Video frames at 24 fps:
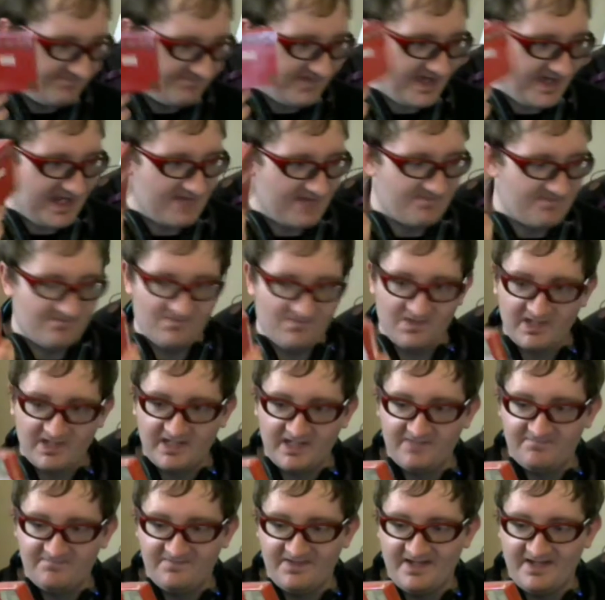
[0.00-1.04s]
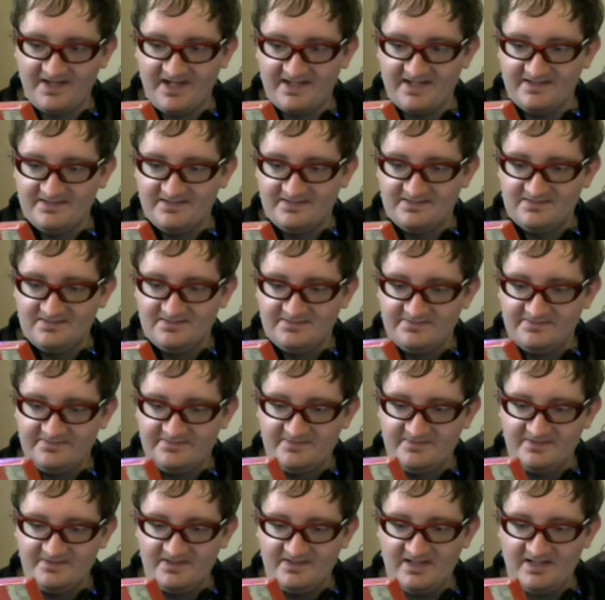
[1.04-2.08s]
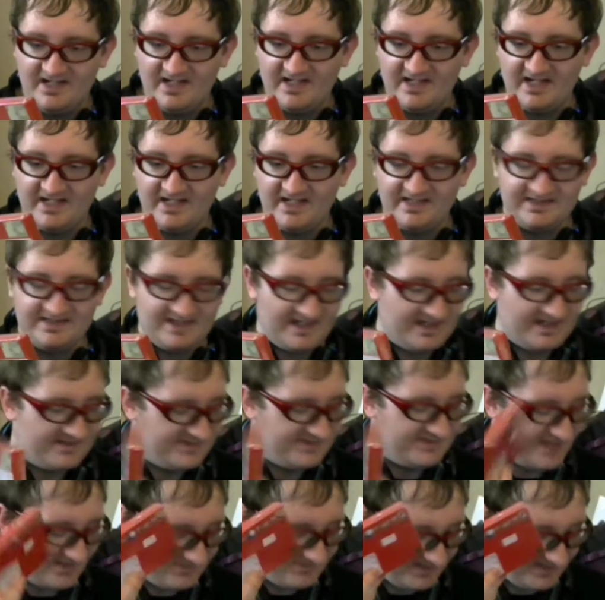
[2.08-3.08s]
had them looking for that. I kind of doubt